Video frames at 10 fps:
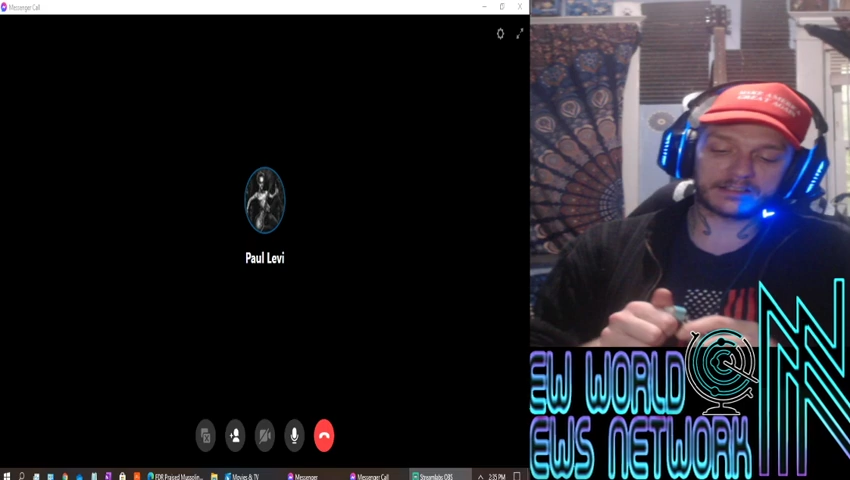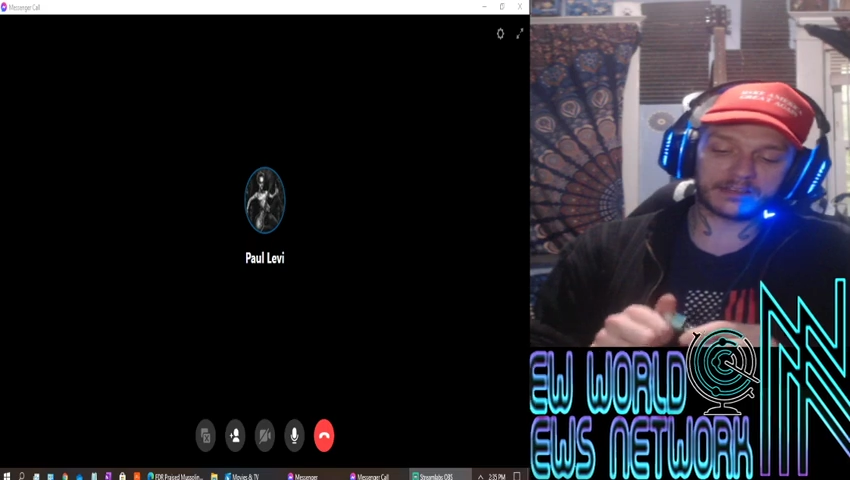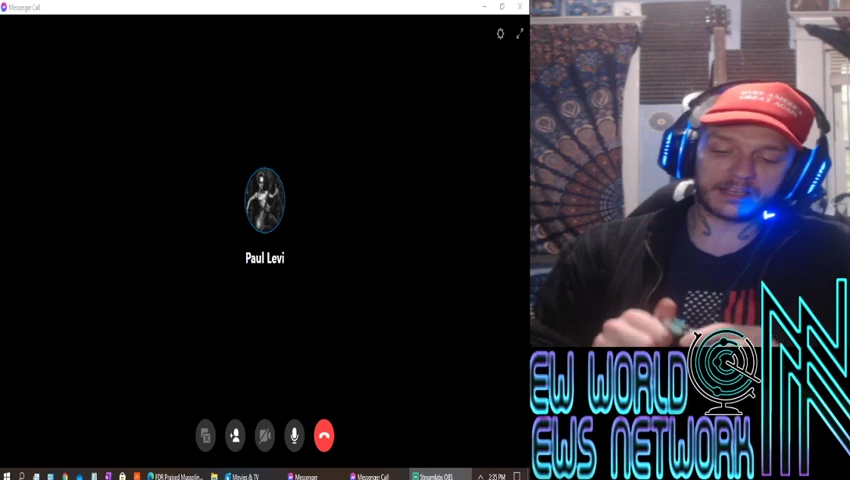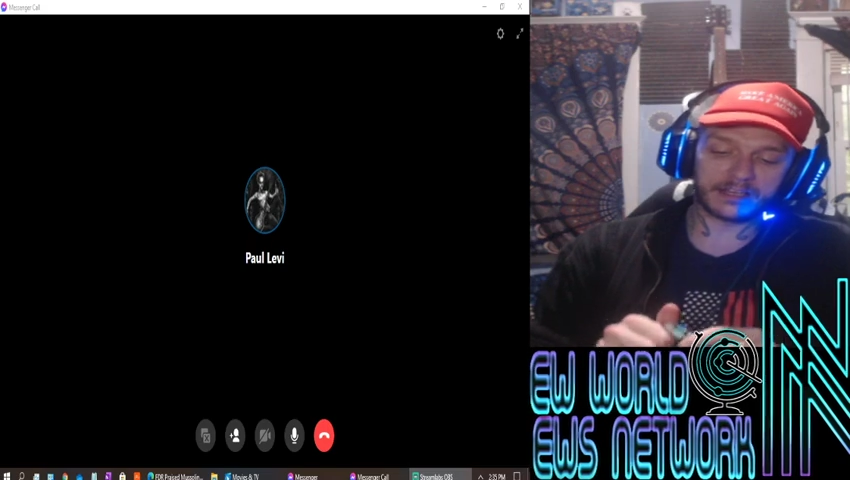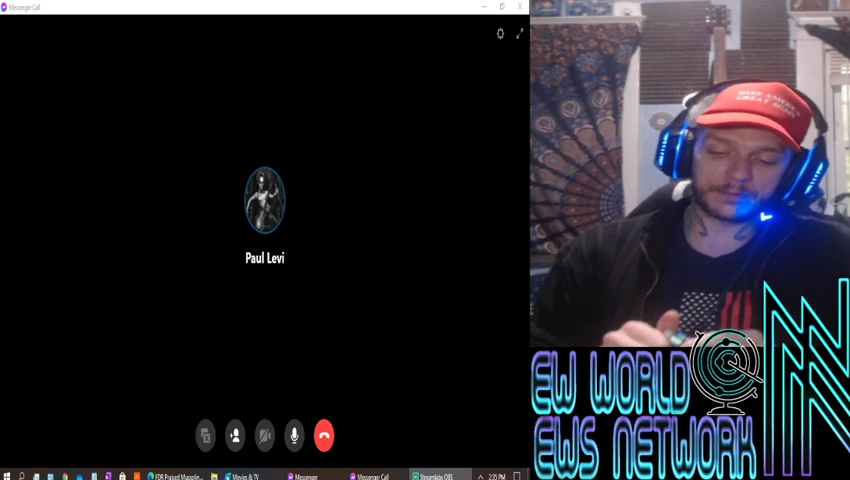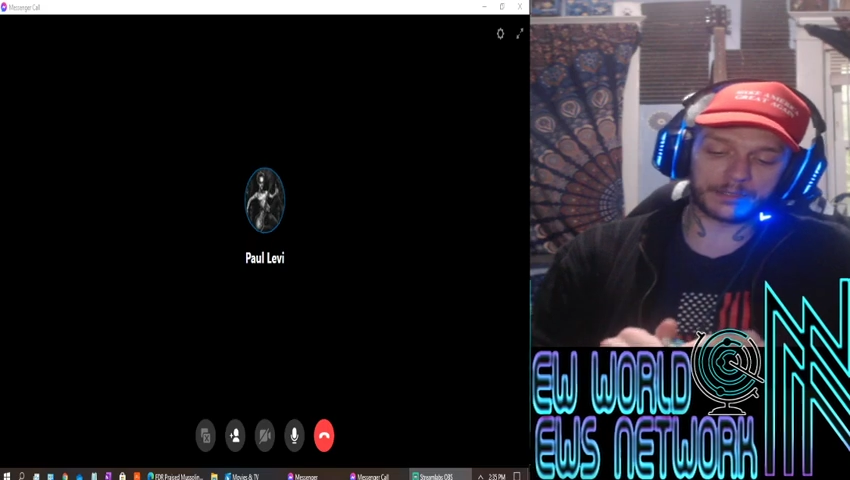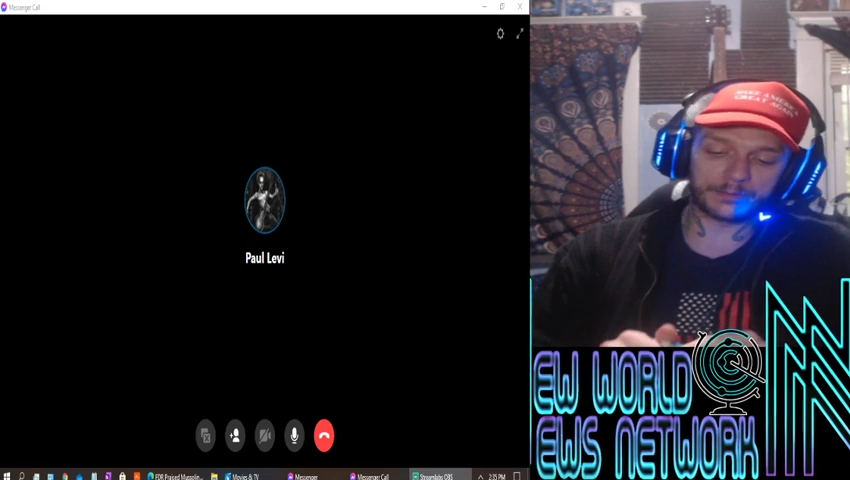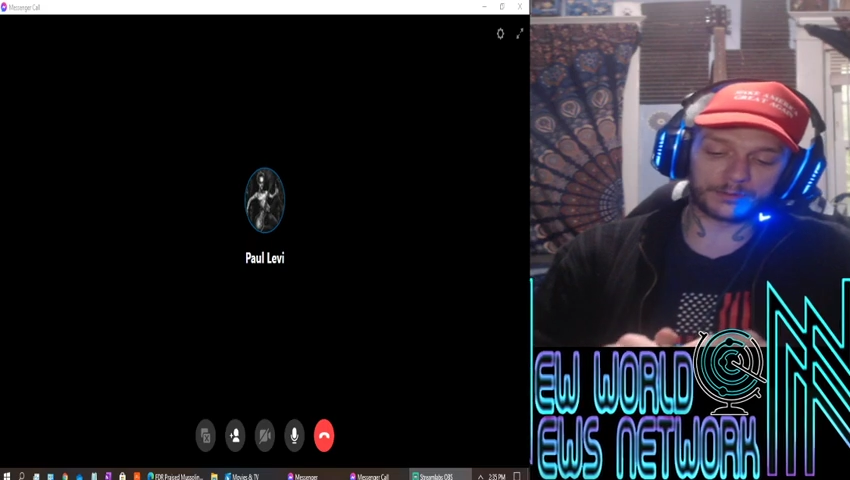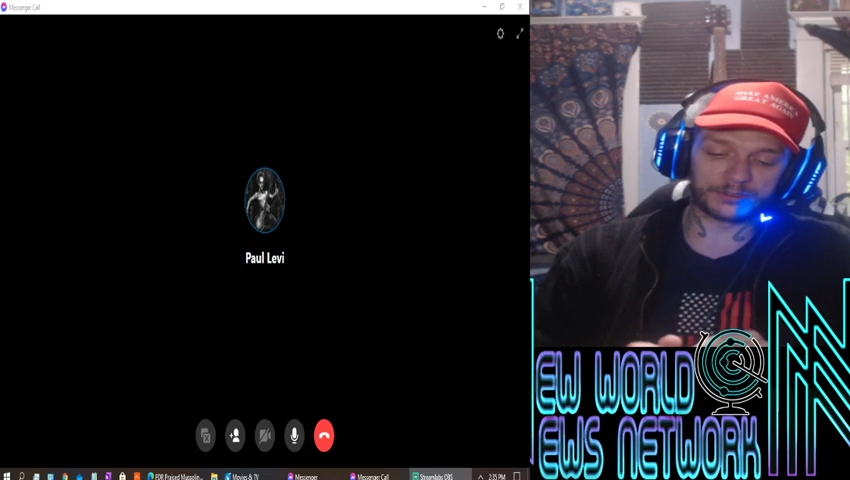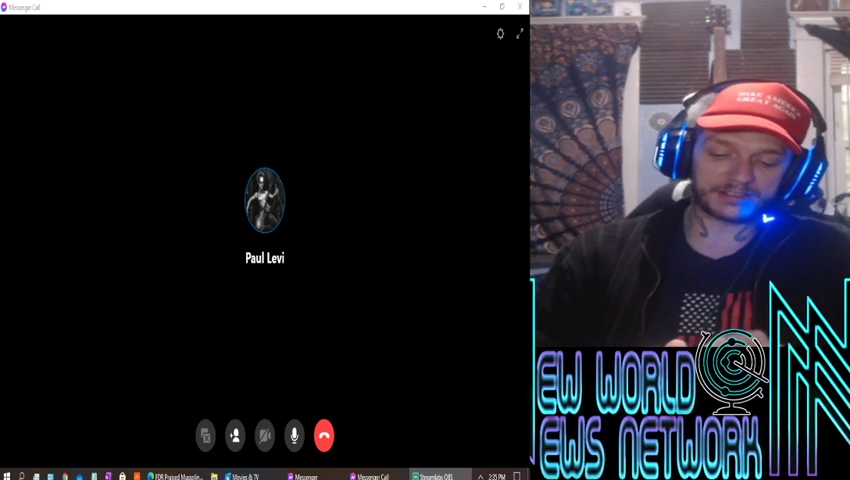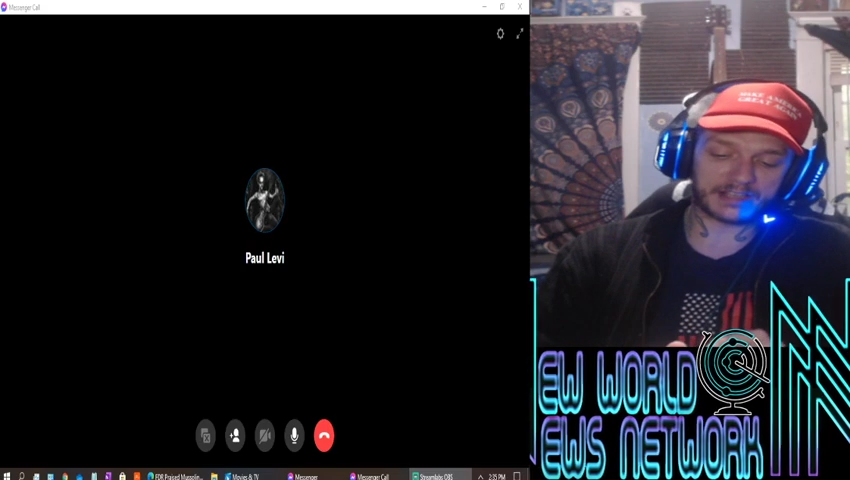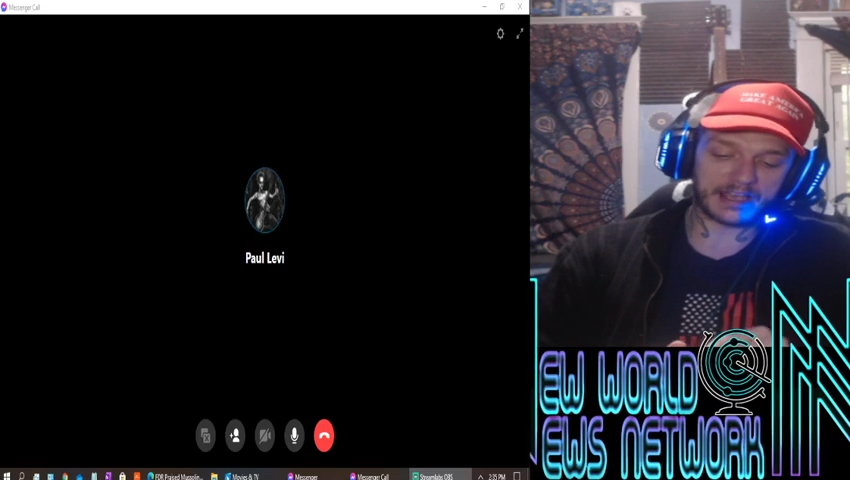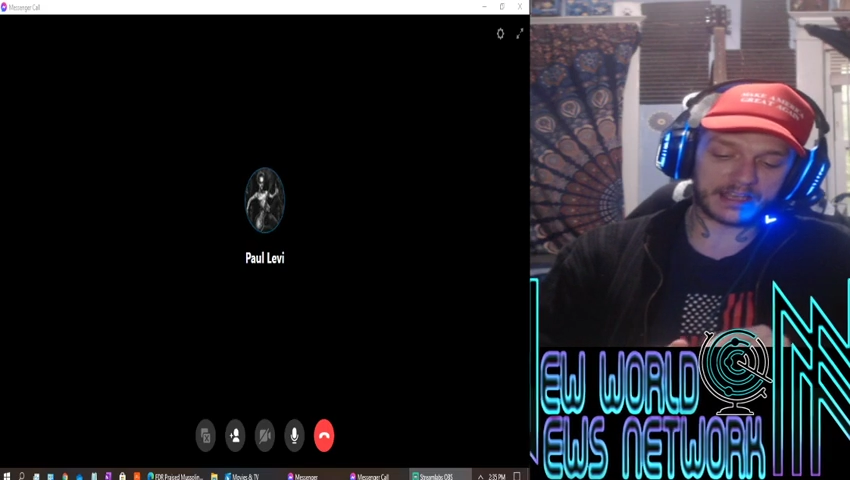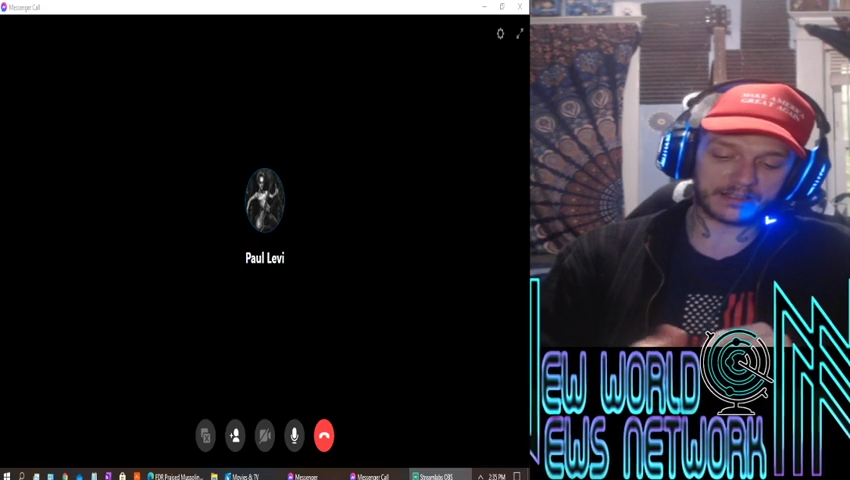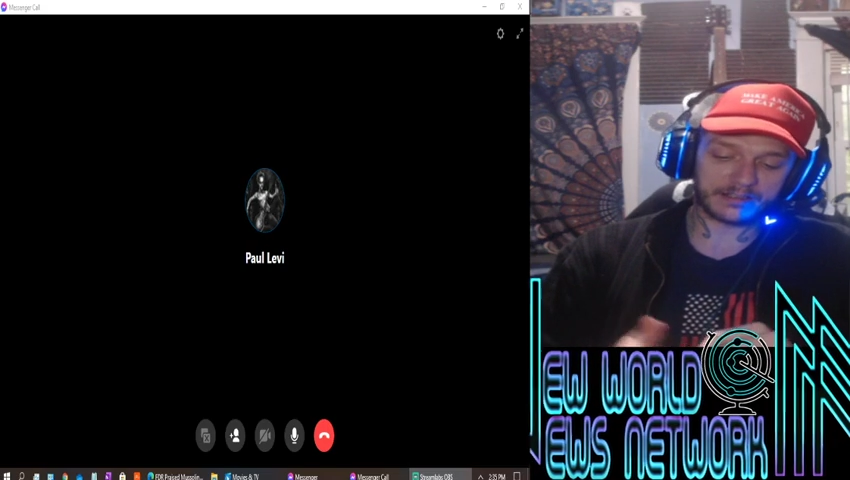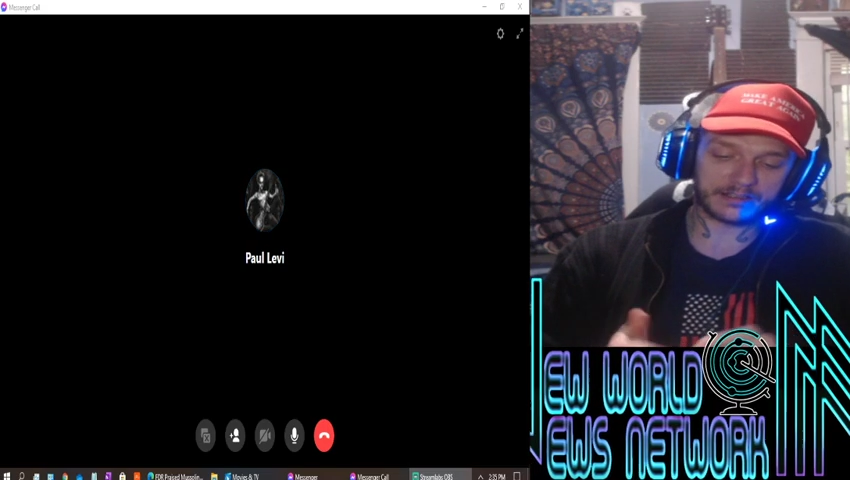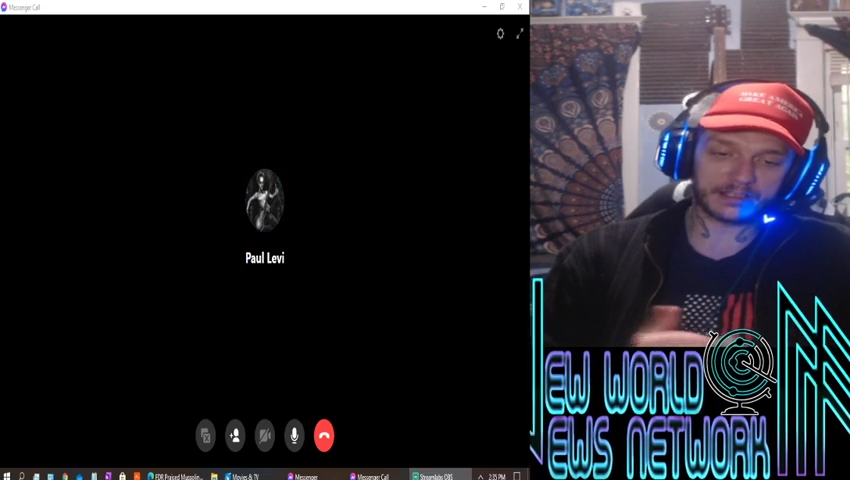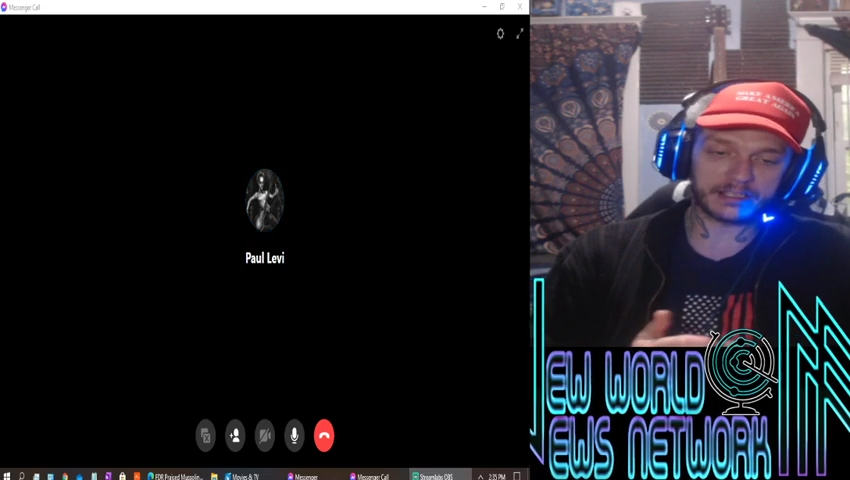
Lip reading: the thing. People were saying